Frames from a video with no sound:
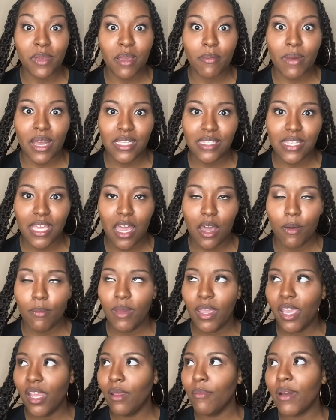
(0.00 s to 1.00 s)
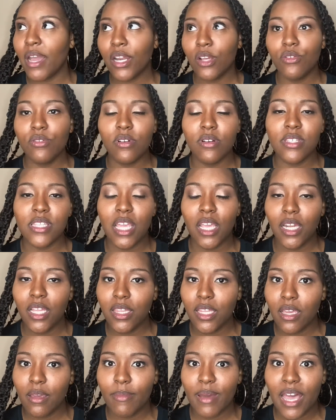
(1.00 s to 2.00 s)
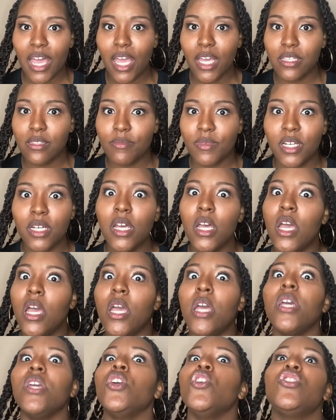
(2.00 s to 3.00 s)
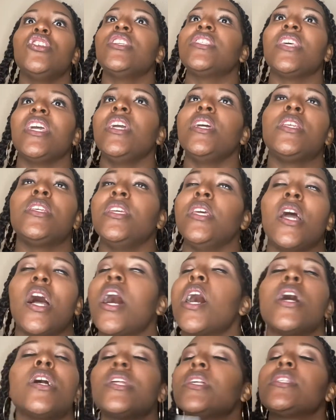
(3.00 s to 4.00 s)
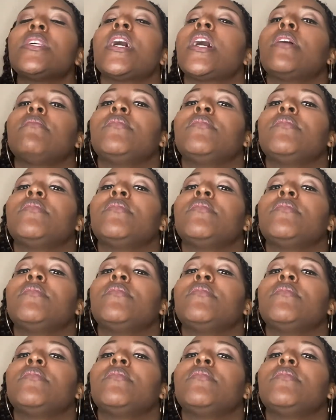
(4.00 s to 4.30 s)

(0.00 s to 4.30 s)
in my scalp. Anybody who knows anything about eczema, you're just itching all the time,